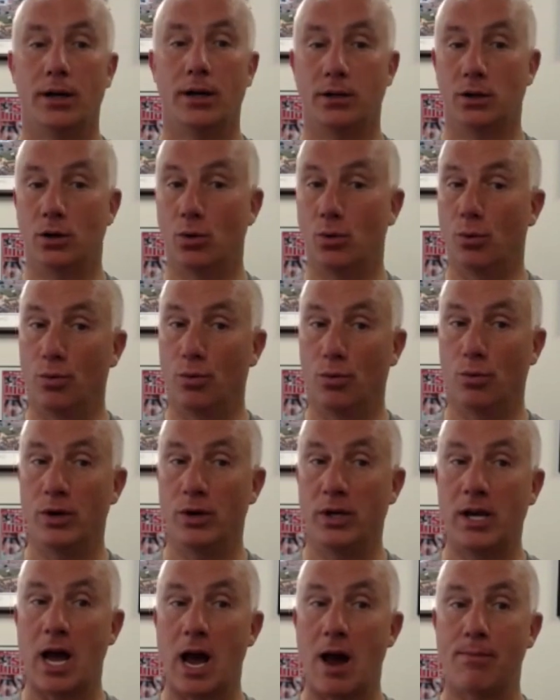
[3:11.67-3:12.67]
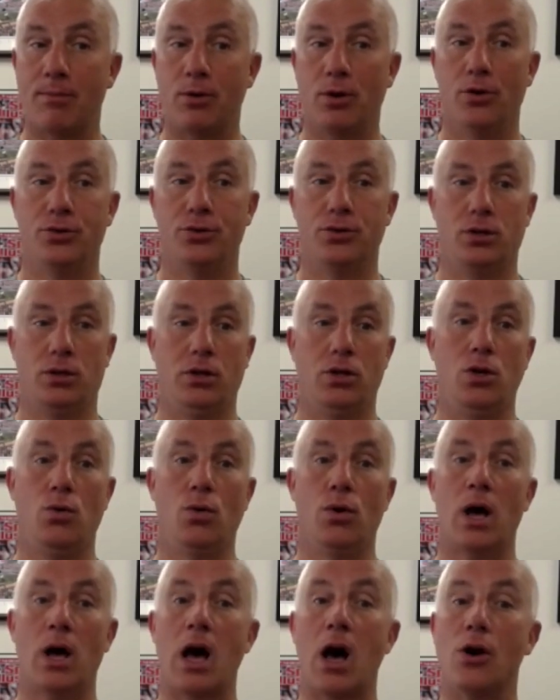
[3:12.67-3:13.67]
to recap those,
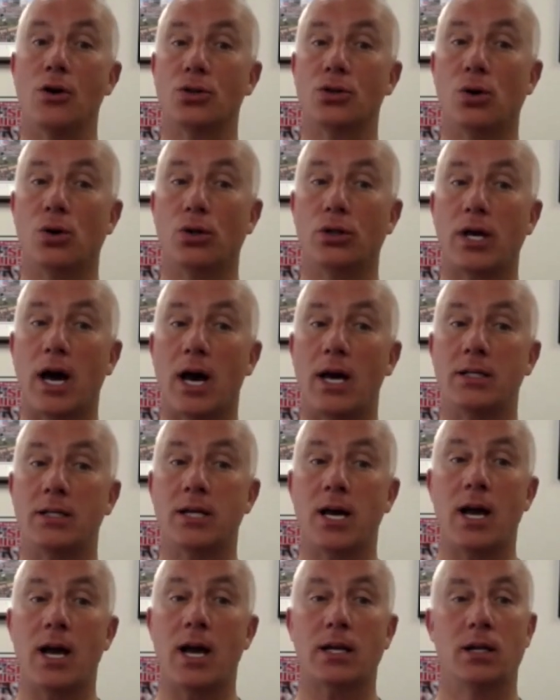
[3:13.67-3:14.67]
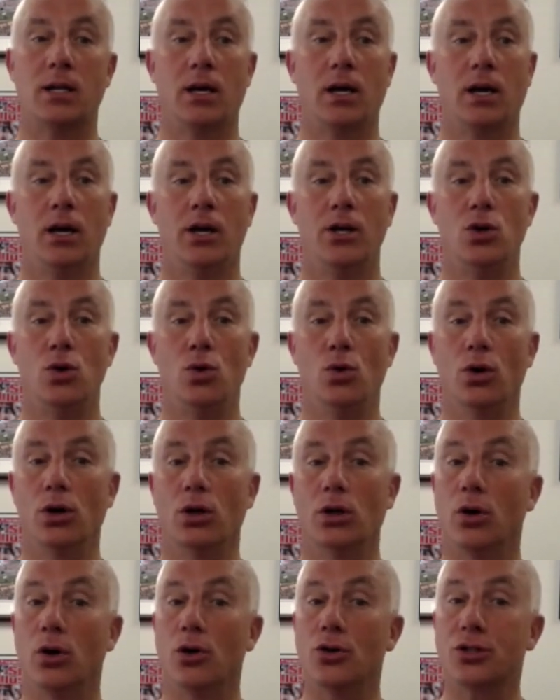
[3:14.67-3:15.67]
your household contact, your
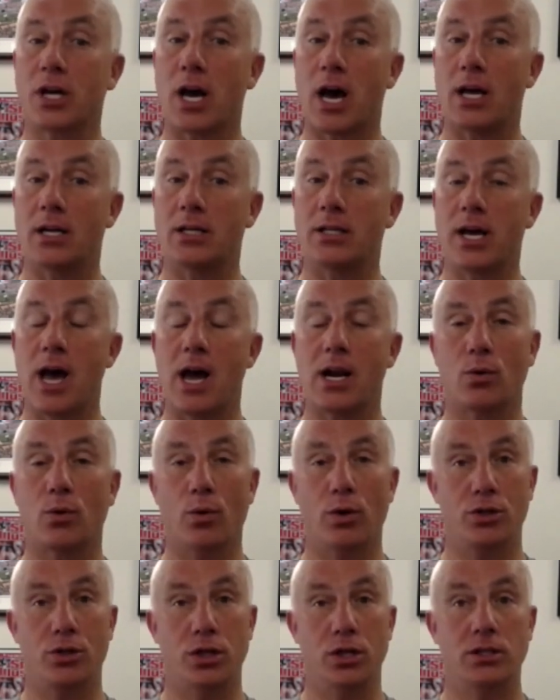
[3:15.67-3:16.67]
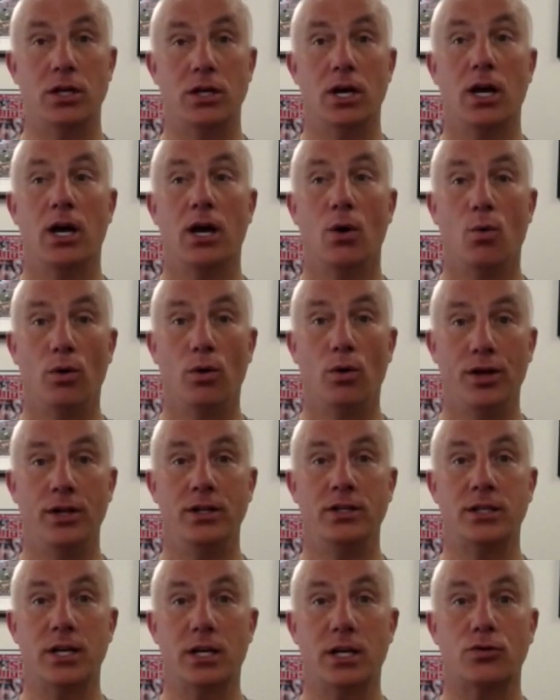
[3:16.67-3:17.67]
close contact, which is
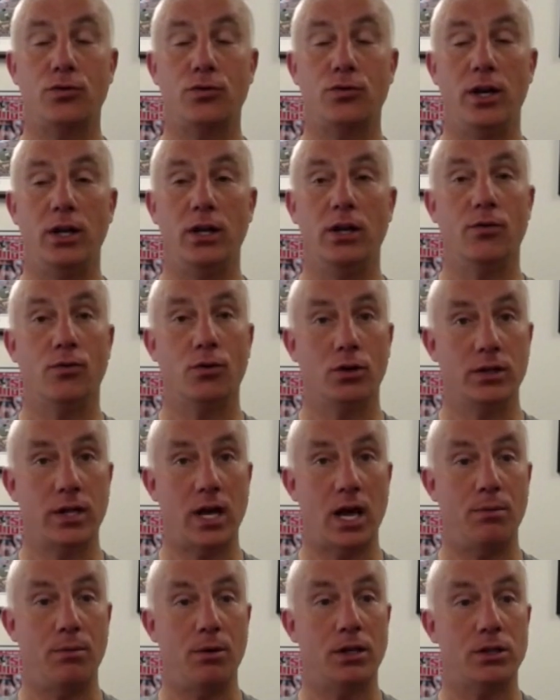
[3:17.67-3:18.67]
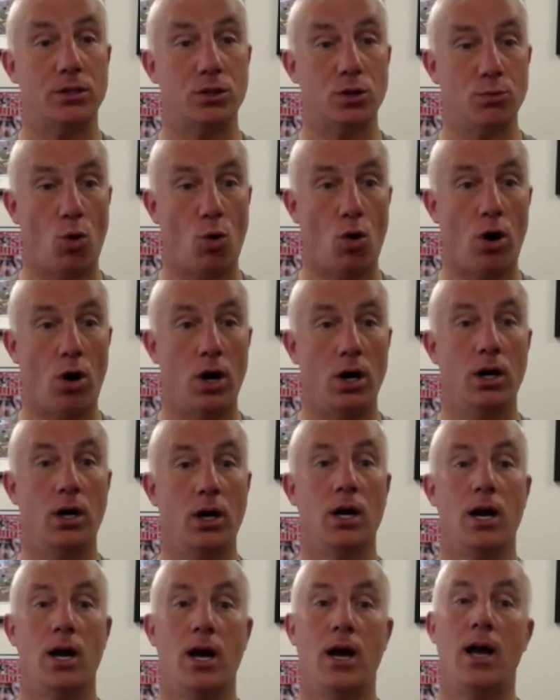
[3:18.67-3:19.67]
within 6 feet for 10 minutes or more,
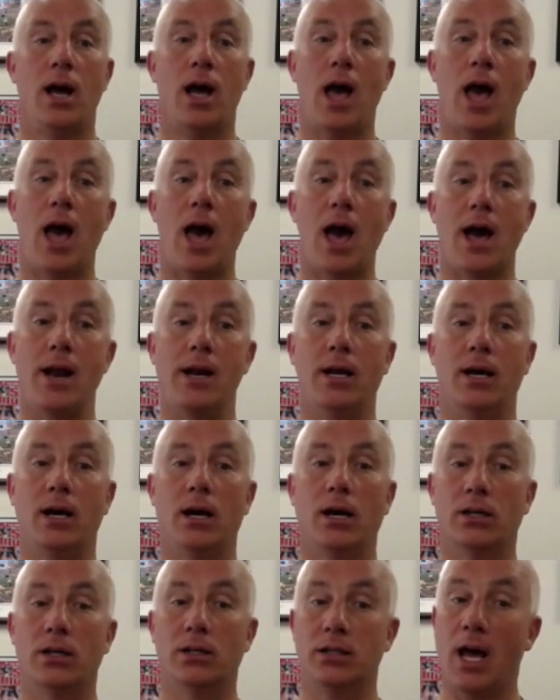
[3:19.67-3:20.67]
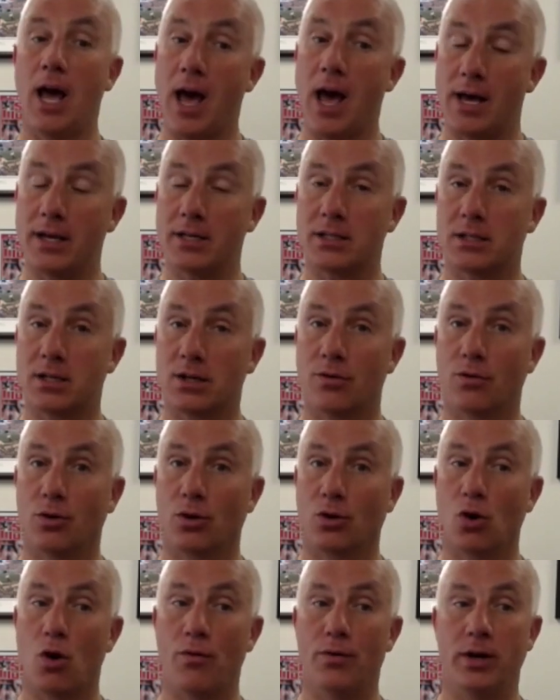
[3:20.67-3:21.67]
had a test for
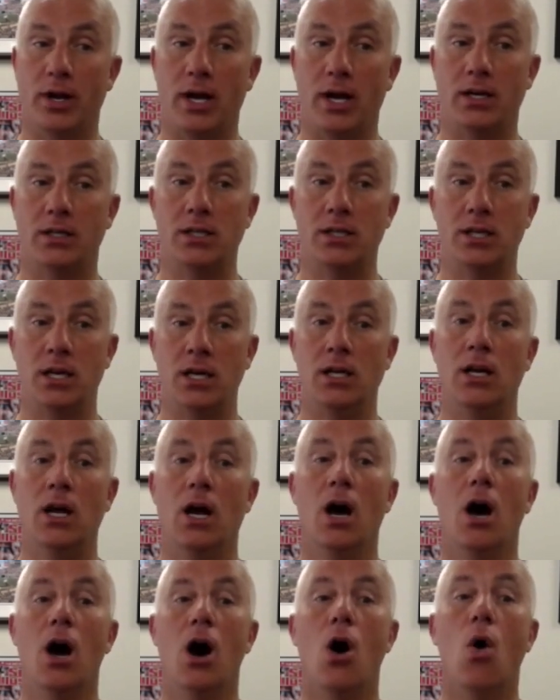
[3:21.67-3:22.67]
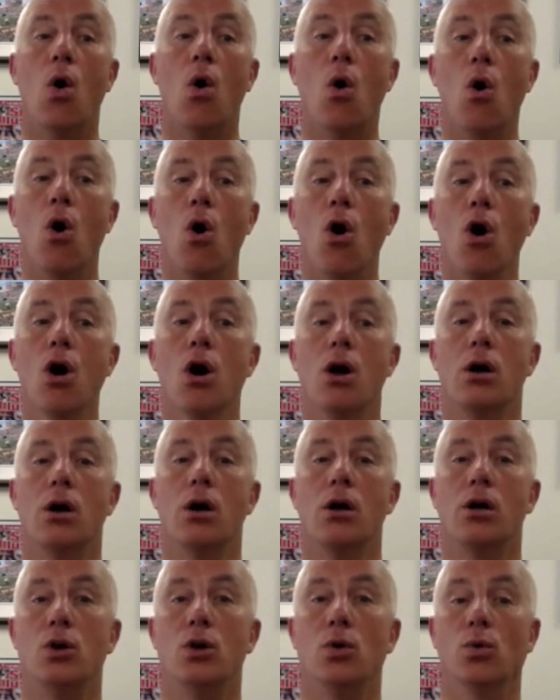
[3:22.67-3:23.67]
COVID-19, or
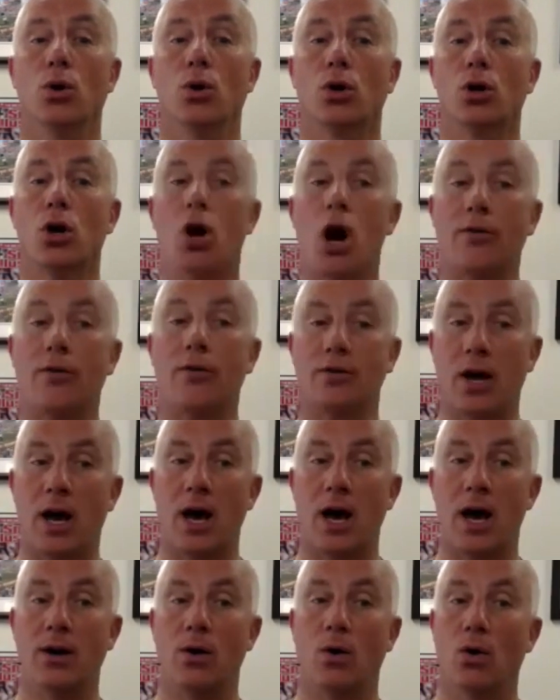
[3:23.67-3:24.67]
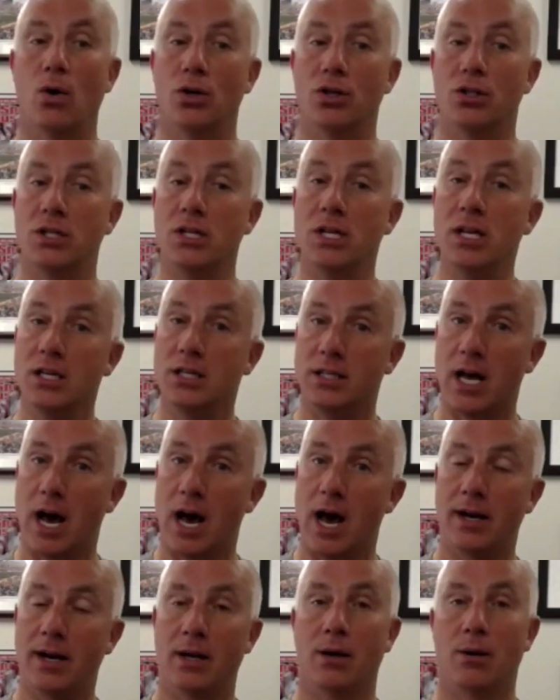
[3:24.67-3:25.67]
you were coughed on or sneezed
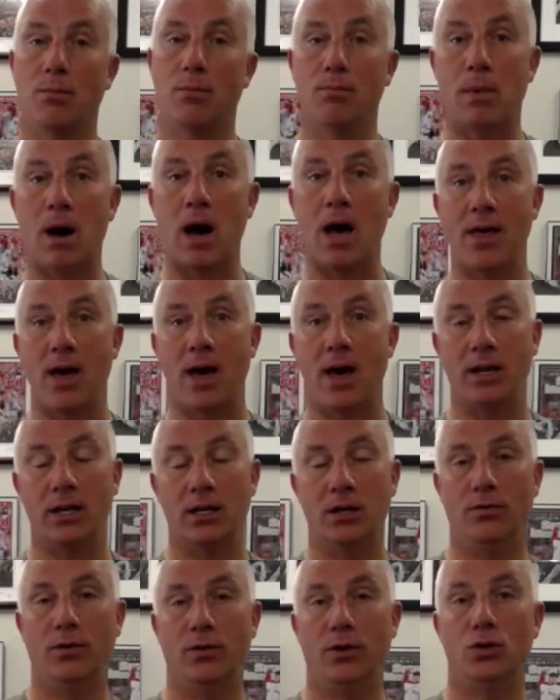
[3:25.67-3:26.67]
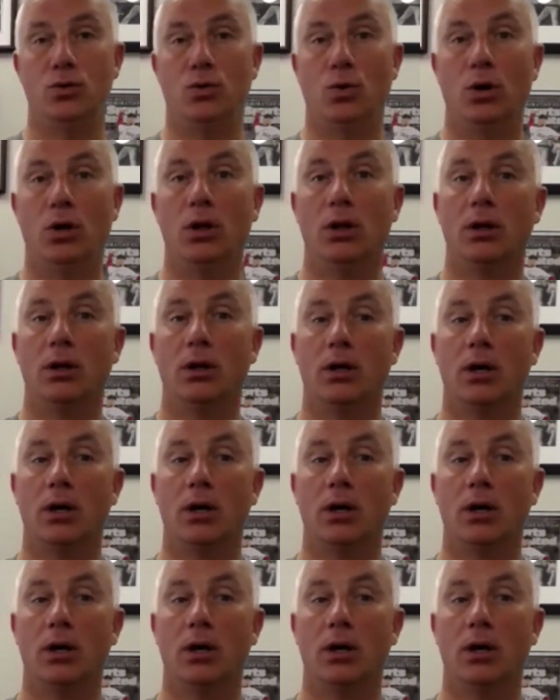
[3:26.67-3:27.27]
on by that individual,